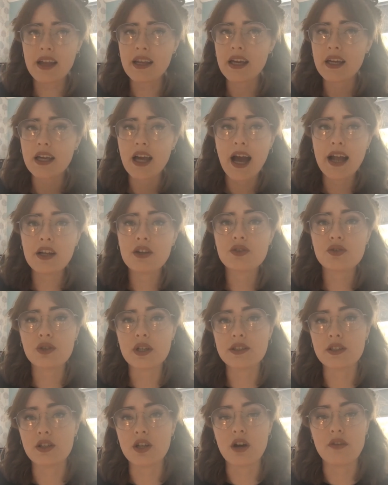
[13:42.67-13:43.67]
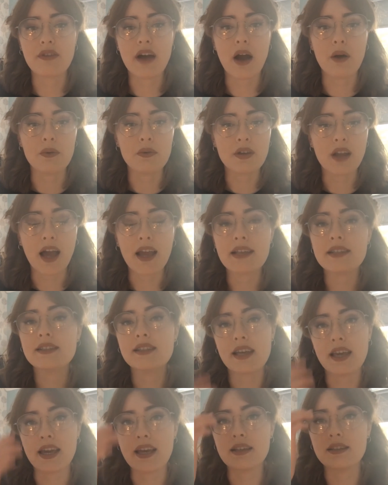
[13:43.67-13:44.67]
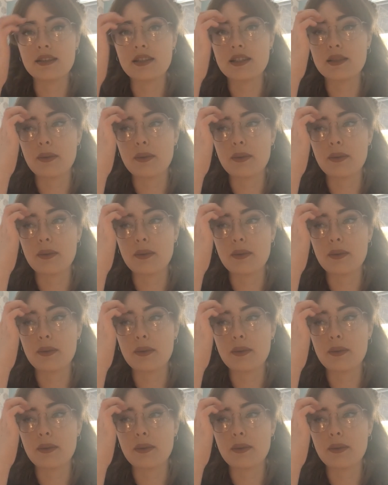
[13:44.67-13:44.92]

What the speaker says: and I cannot stress enough how nice it is,